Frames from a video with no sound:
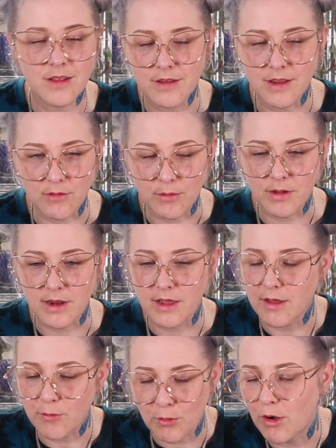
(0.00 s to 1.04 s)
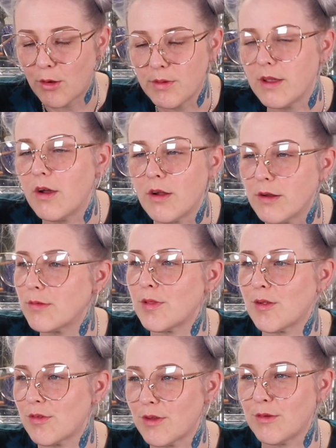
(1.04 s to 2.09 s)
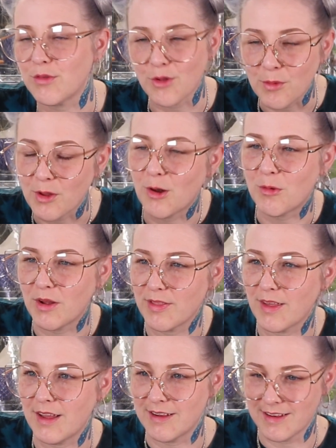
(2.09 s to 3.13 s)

doesn't everybody, if we're all being honest with ourselves, don't we all want that?